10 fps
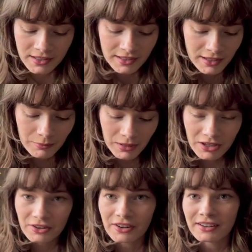Come
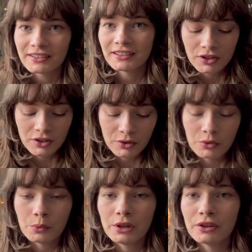here.
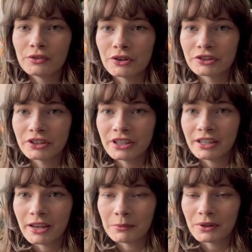We originally
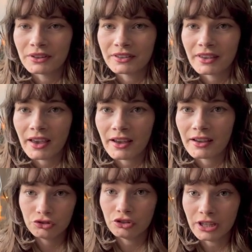named this
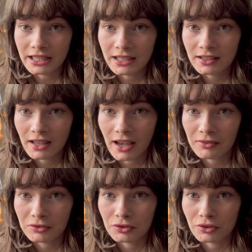cat Ginny
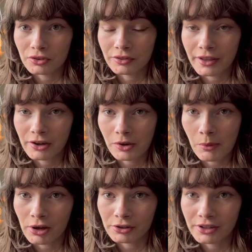after the Harry
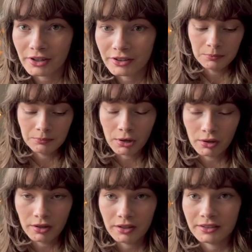Potter character,
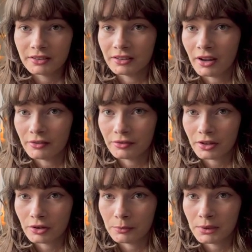but it does not fit
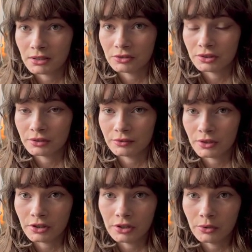her because she's
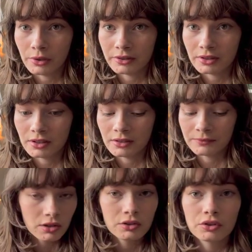very noisy.
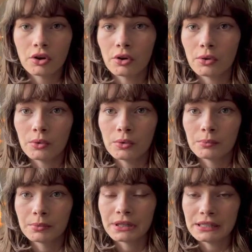So
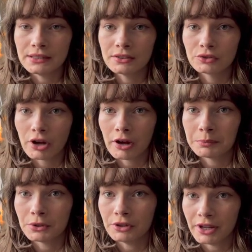please drop
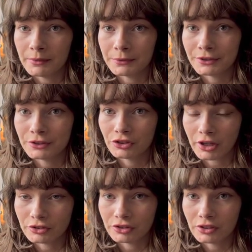your name
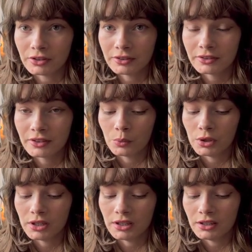suggestions.
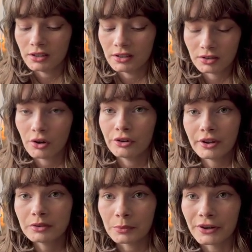We are
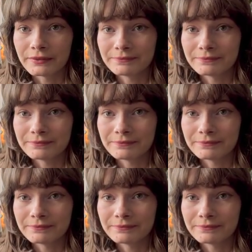desperate.